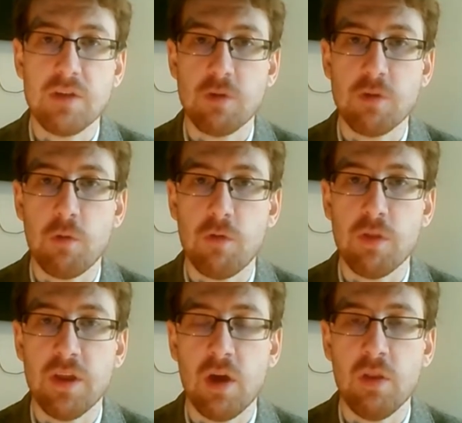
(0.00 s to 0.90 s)
sort of
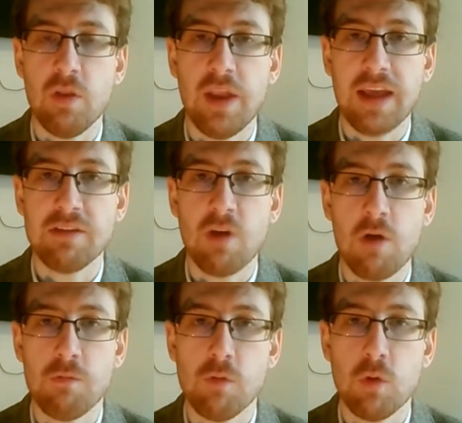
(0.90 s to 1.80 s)
on the on the next
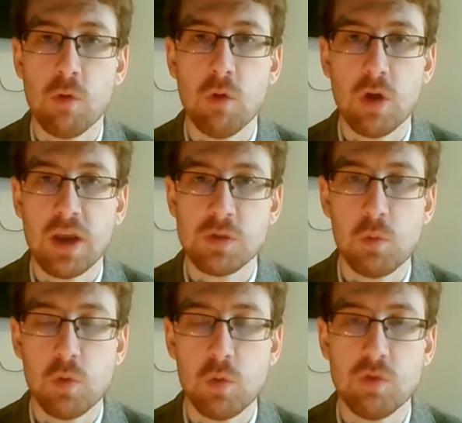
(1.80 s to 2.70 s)
night of Raw, looking
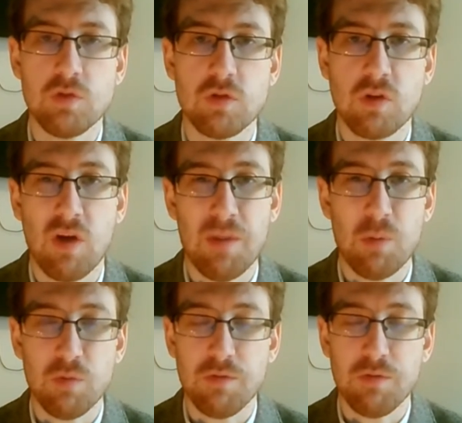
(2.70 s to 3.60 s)
towards
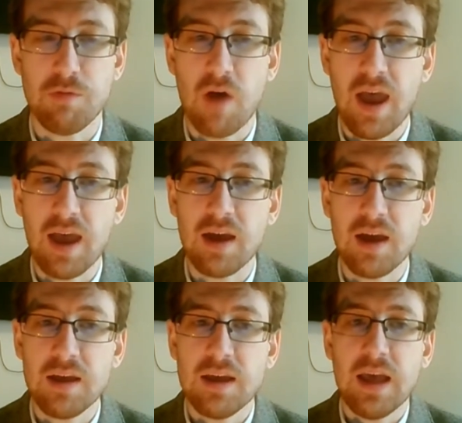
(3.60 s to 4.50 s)
Great Balls of Fire,
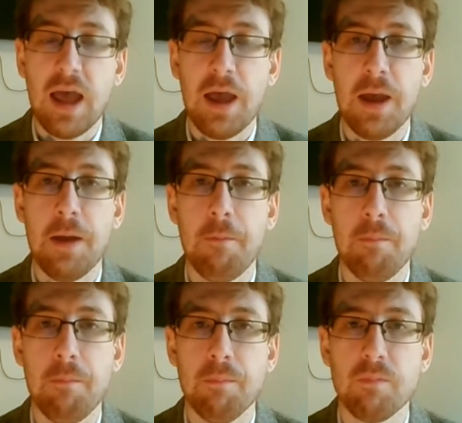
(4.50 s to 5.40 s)

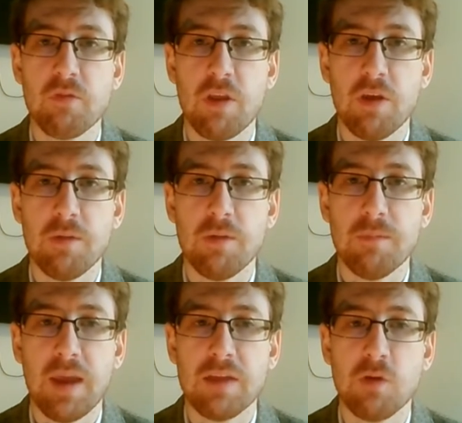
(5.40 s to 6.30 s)
um, so that
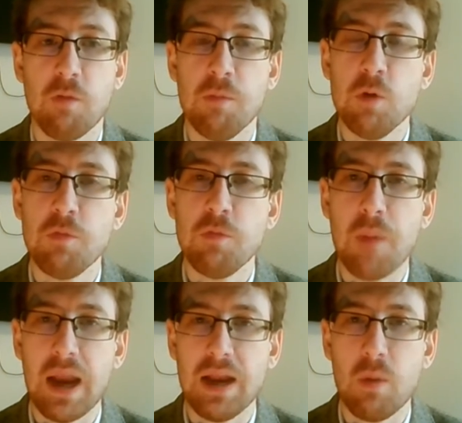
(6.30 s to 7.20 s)
it sort of moves
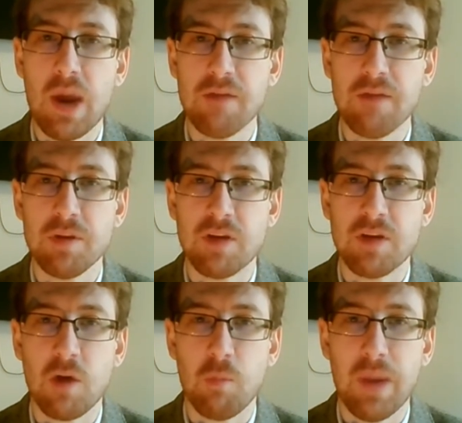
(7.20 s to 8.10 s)
Bayley away from the
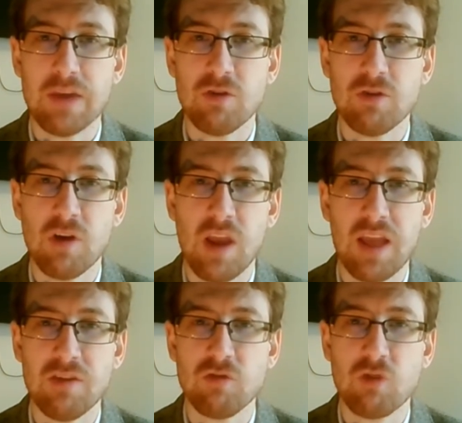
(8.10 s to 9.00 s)
title picture and,
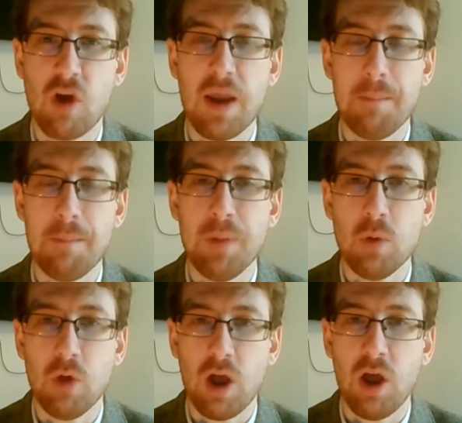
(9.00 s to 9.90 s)
and just try and
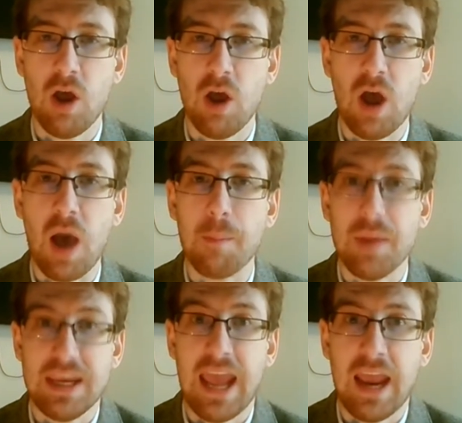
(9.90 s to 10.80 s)
build her up
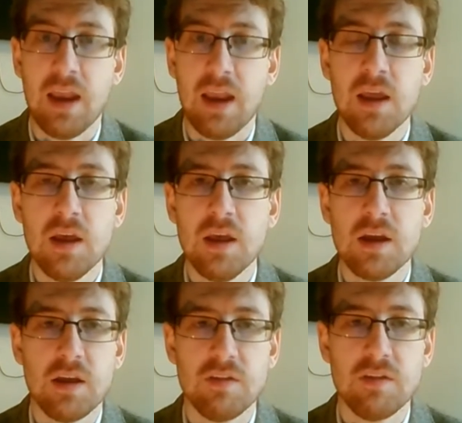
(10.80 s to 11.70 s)
again,
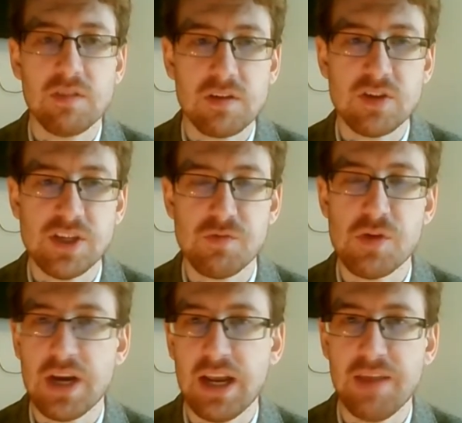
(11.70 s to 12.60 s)
because she's
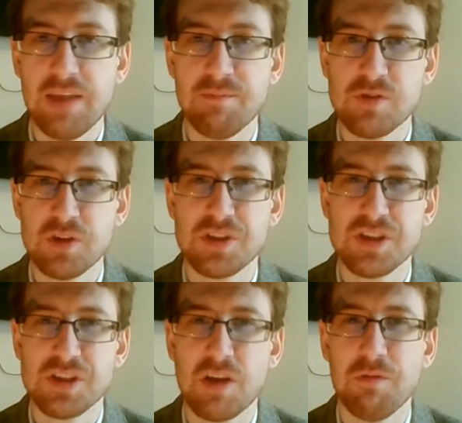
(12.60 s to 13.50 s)
really sort of
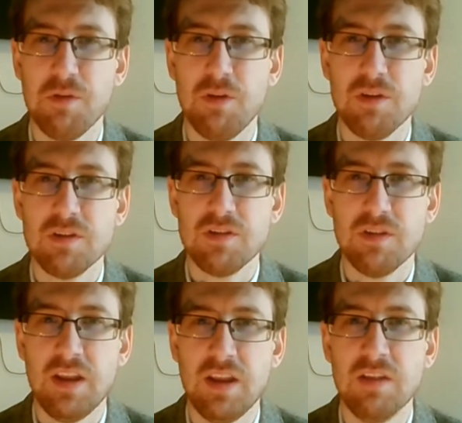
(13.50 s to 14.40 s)
suffered
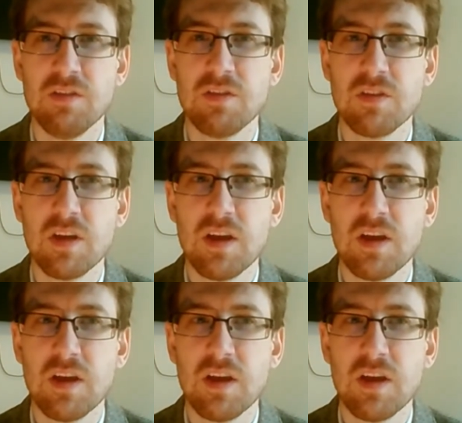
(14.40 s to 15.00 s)
since